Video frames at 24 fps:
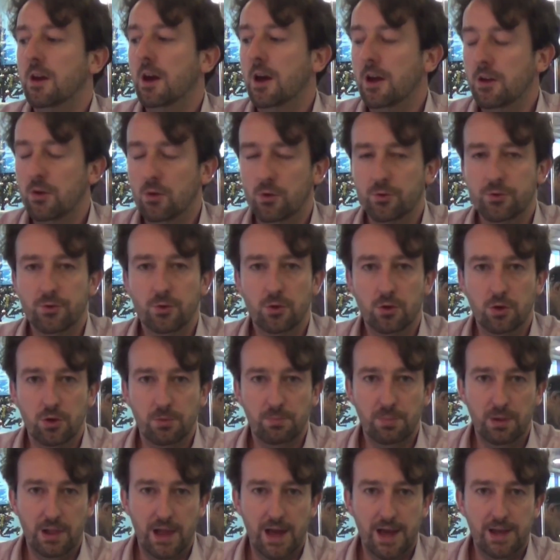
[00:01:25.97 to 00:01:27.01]
And also a
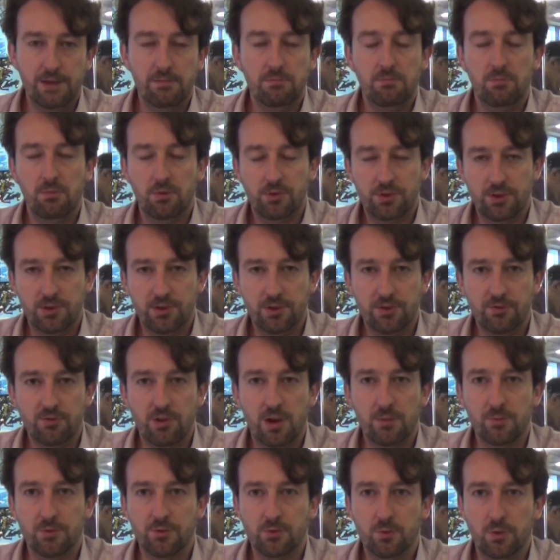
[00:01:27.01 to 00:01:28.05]
good plan to
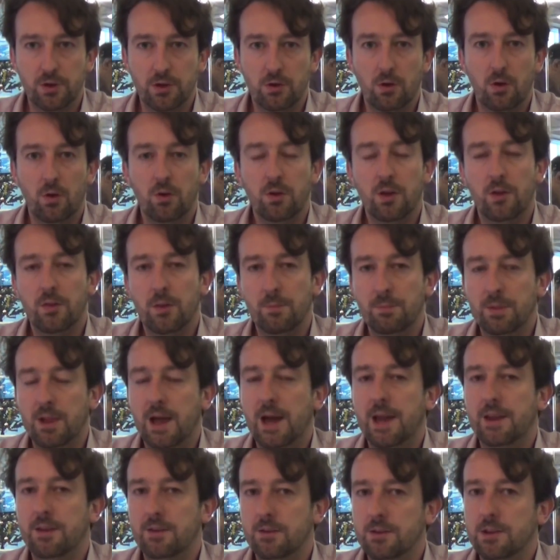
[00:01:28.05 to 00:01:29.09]
describe what's going on, and the
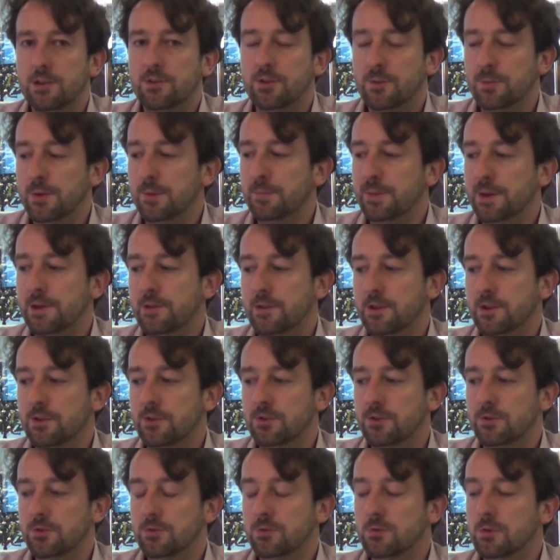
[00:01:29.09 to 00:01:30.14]
plan needs to be appealing
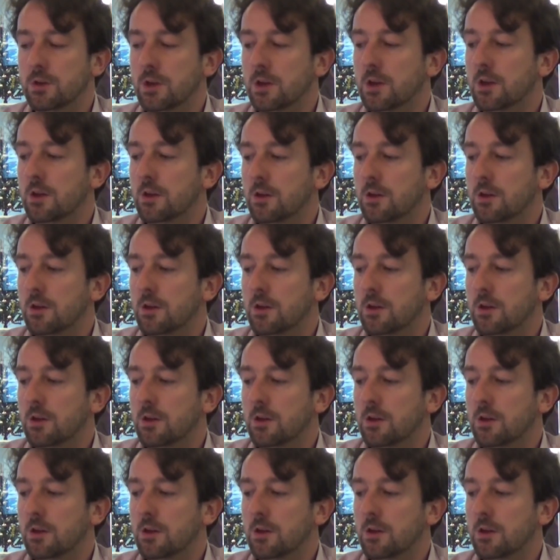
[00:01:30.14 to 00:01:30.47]
to.